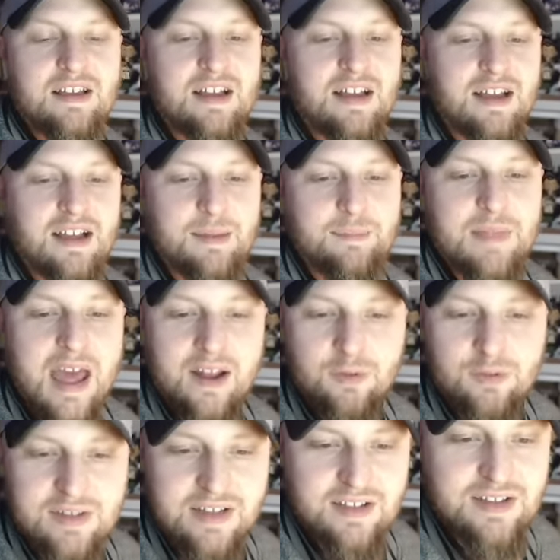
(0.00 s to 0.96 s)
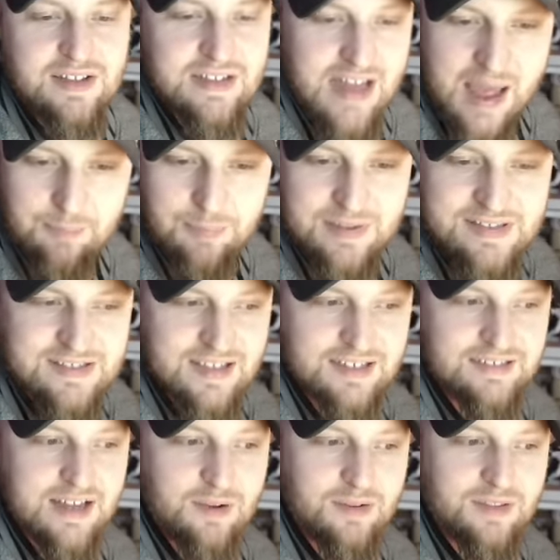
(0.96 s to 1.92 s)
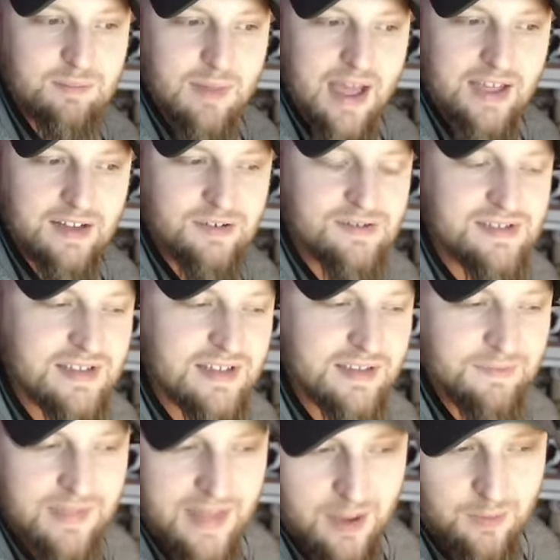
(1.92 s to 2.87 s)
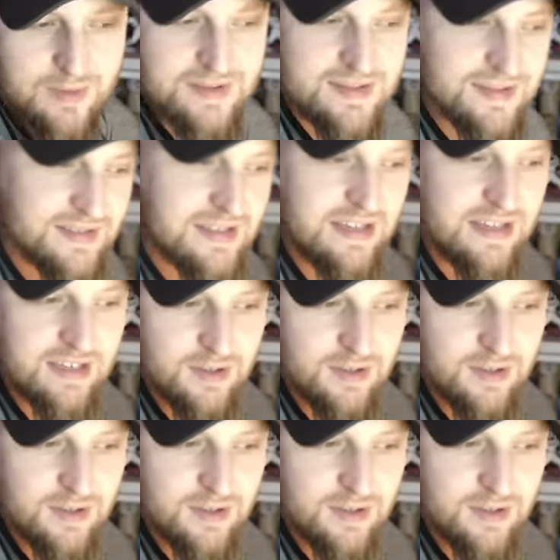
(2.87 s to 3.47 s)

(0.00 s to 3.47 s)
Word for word: um, not only could he not be sent down to the minors if that was,